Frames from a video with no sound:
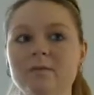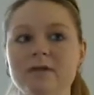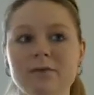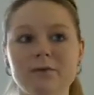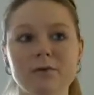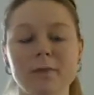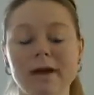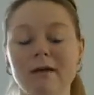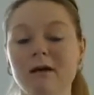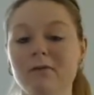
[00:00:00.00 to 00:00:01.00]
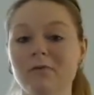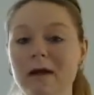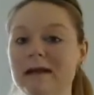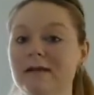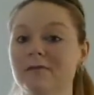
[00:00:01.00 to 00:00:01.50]
Some of you may not
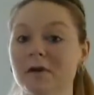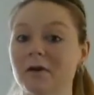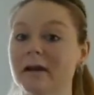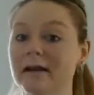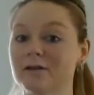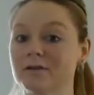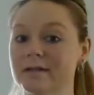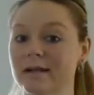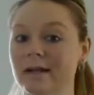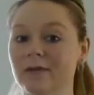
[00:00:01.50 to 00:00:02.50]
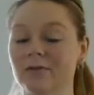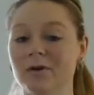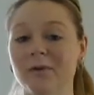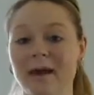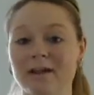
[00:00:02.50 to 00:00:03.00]
find it very interesting if
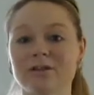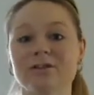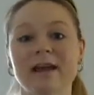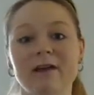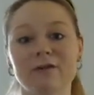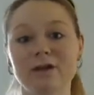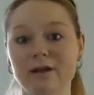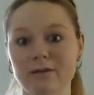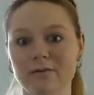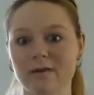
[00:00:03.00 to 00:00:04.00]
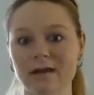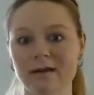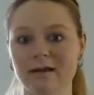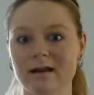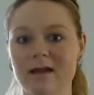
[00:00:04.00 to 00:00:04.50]
you don't actually have to use
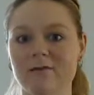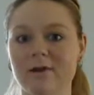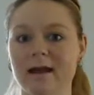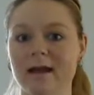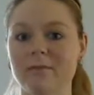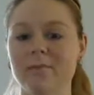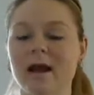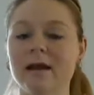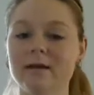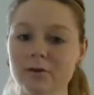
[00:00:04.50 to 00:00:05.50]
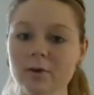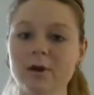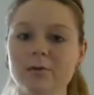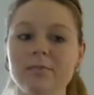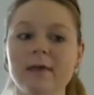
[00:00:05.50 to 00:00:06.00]
it every day, but I do
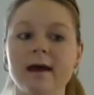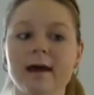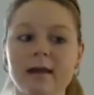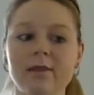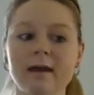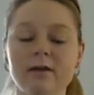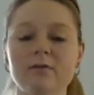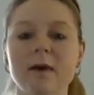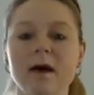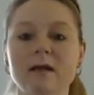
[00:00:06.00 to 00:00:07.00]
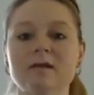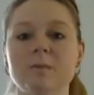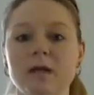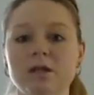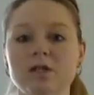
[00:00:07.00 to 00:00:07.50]
hope that at the end of my
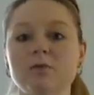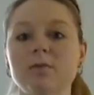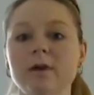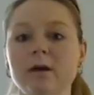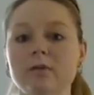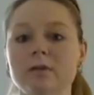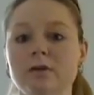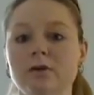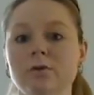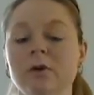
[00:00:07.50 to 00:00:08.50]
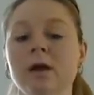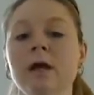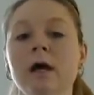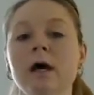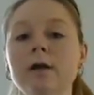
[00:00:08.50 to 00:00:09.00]
speech you will be able to
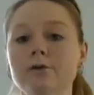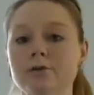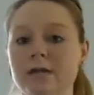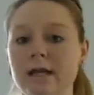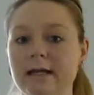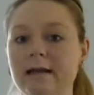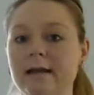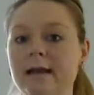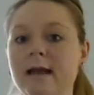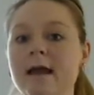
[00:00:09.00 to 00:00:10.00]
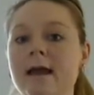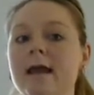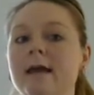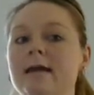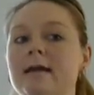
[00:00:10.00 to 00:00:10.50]
understand it
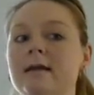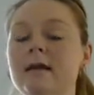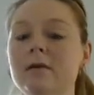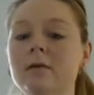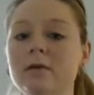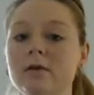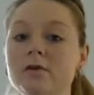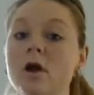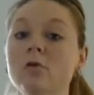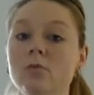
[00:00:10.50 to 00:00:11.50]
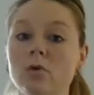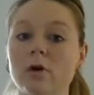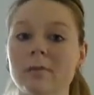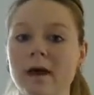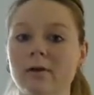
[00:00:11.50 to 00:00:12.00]
and know
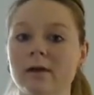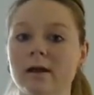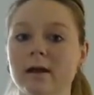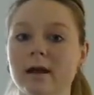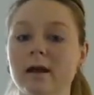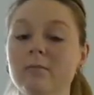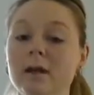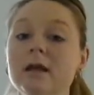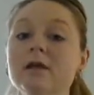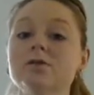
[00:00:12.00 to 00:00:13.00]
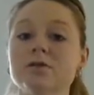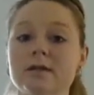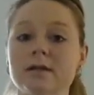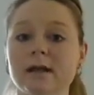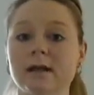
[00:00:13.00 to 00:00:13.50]
more about it and be
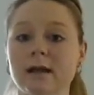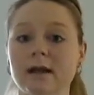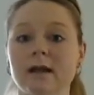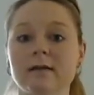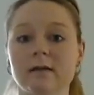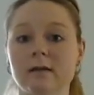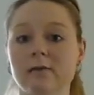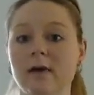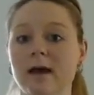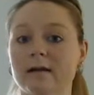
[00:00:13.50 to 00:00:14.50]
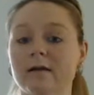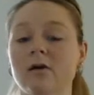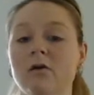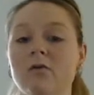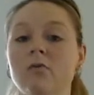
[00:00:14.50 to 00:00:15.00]
interested, as in the fact
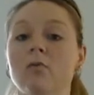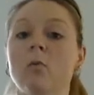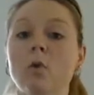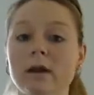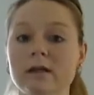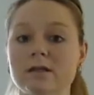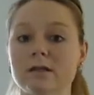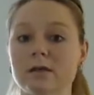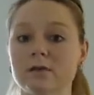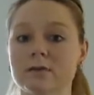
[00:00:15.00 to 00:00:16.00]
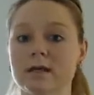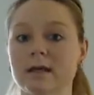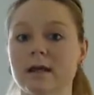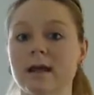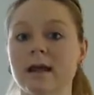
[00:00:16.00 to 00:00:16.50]
of wanting to use
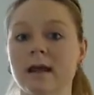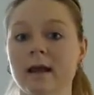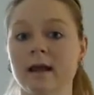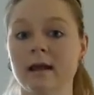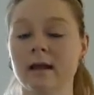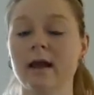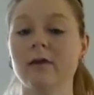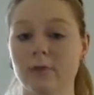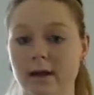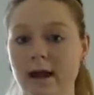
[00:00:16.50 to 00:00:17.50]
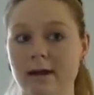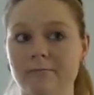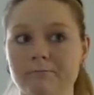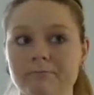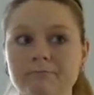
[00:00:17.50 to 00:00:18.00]
it every
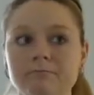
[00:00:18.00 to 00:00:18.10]
day.